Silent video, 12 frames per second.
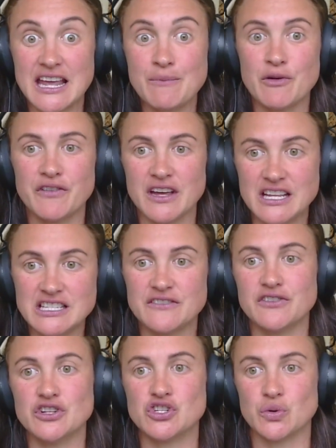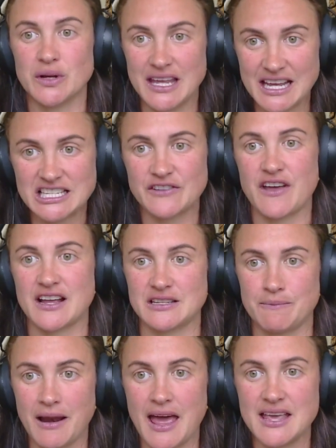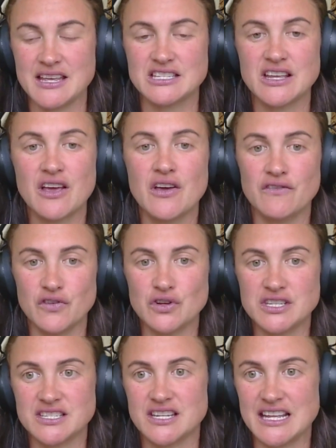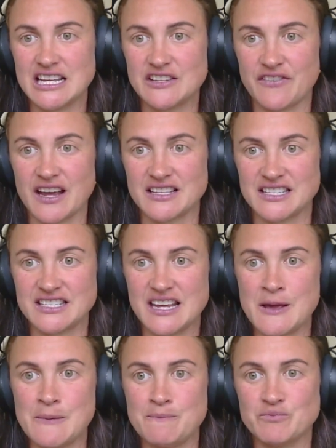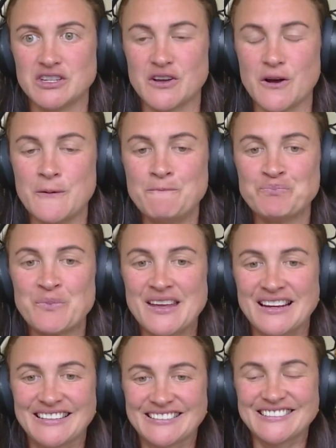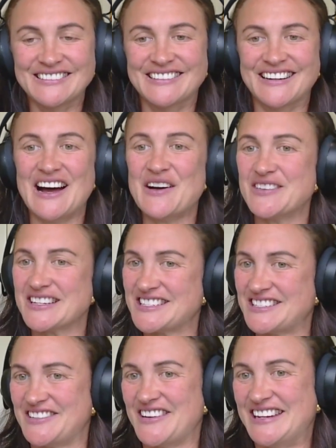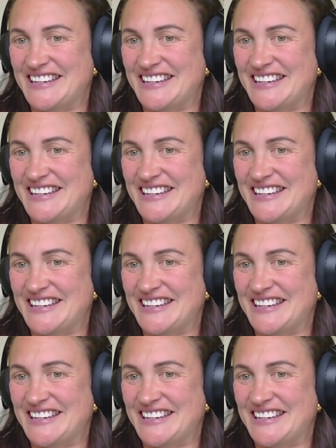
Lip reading: of individual X-Factor players versus an X-Factor team. So, I'm excited.